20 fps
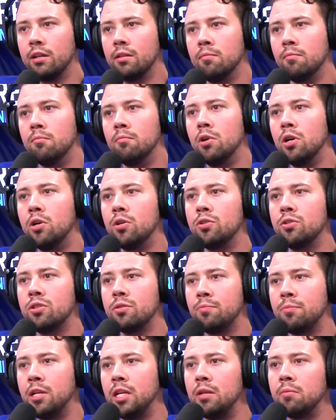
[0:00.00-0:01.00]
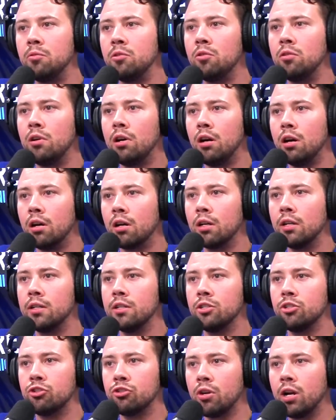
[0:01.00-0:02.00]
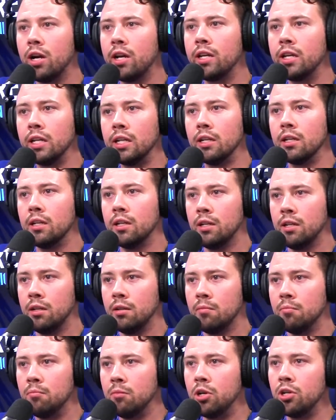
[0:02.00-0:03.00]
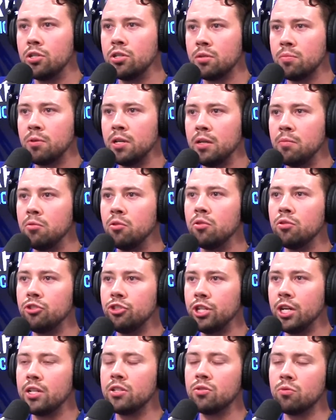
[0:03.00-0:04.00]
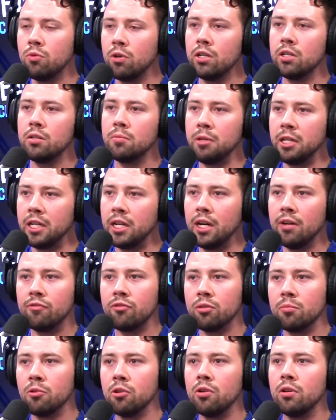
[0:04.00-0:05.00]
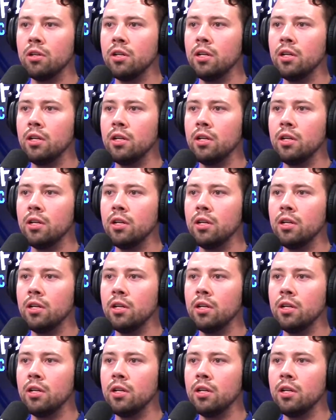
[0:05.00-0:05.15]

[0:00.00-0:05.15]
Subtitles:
Most people aren't trying. Most people just want to be comfortable.